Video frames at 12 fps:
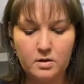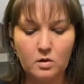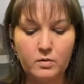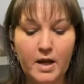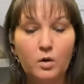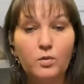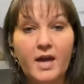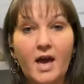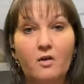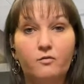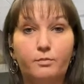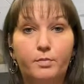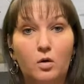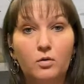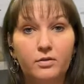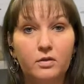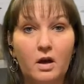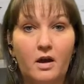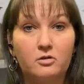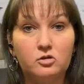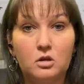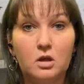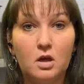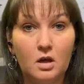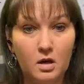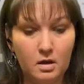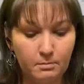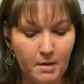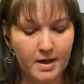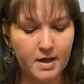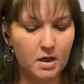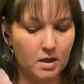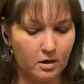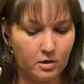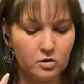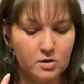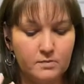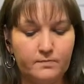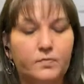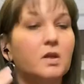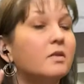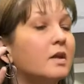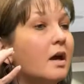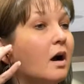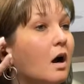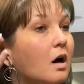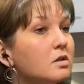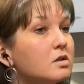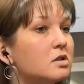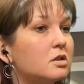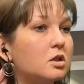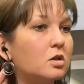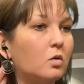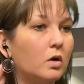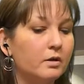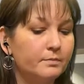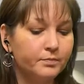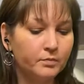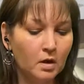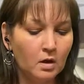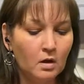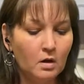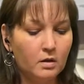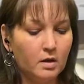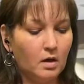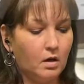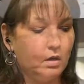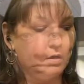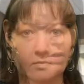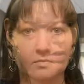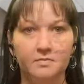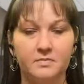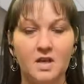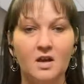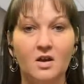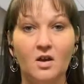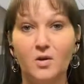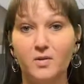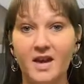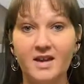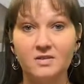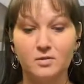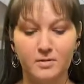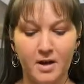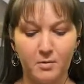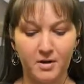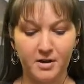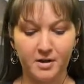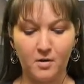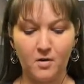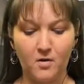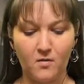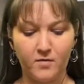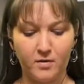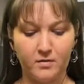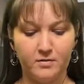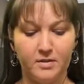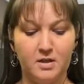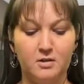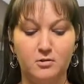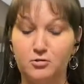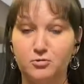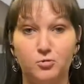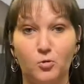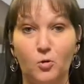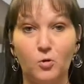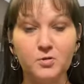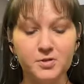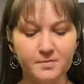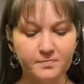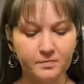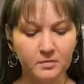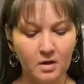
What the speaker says: Okay, so now we have both actually in my ears and they are secure. Okay, so now we're going to go over the controls.